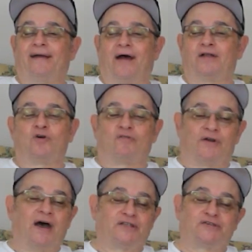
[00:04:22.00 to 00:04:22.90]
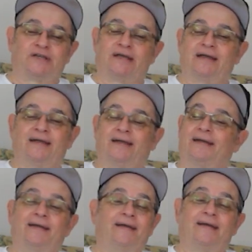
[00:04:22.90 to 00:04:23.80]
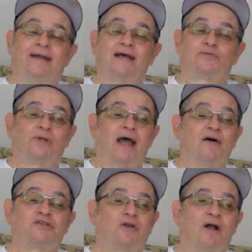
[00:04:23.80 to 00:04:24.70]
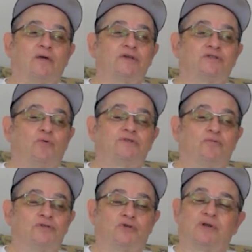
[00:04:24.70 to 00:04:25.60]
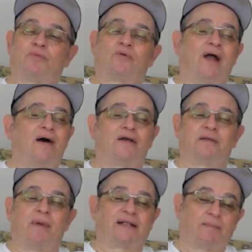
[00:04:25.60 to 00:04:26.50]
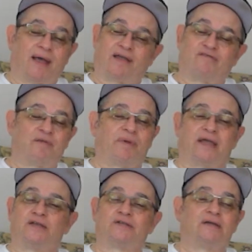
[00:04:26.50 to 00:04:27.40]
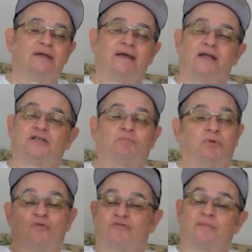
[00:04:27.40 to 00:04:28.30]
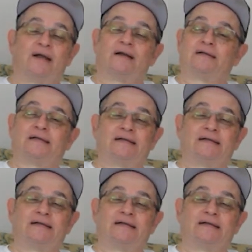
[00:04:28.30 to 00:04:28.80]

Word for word: And I drove her nuts. And that's really how it started, was the Triple Crown and the back-to-back MVPs. It just blew from there.